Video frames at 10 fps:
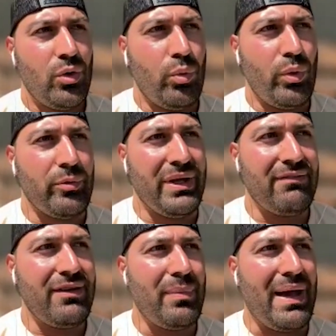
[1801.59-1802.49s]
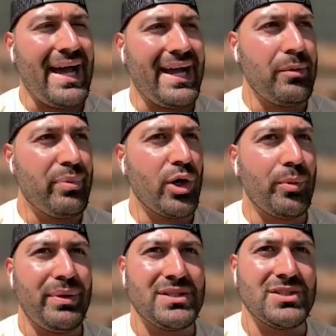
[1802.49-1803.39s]
With giving back and
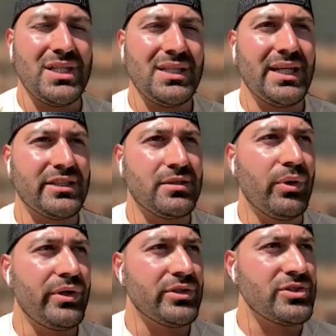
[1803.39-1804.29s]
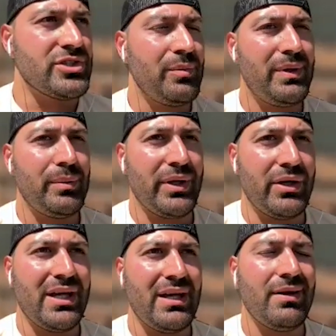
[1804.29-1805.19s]
purpose and seeing testimonials and people that you're
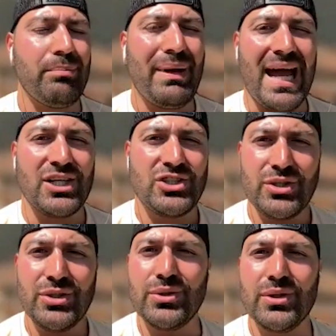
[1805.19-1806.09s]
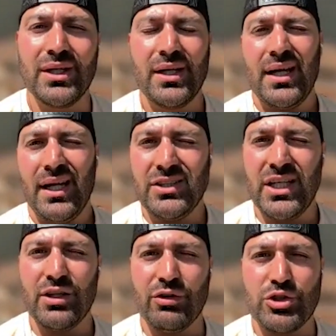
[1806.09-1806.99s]
giving back to and
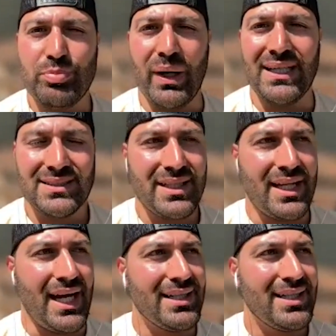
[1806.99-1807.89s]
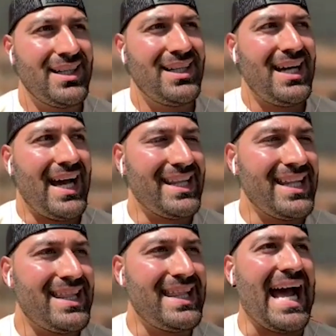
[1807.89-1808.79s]
seeing the response to that, I
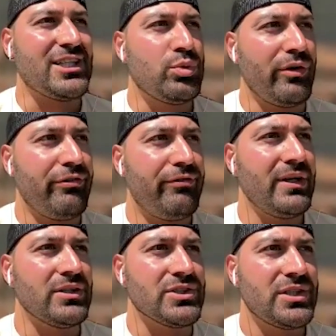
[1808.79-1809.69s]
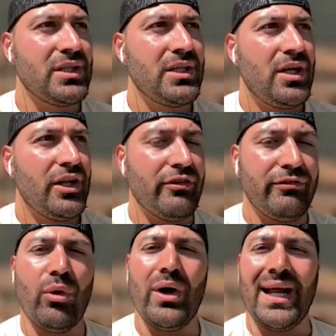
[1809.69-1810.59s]
think that's what fills the void.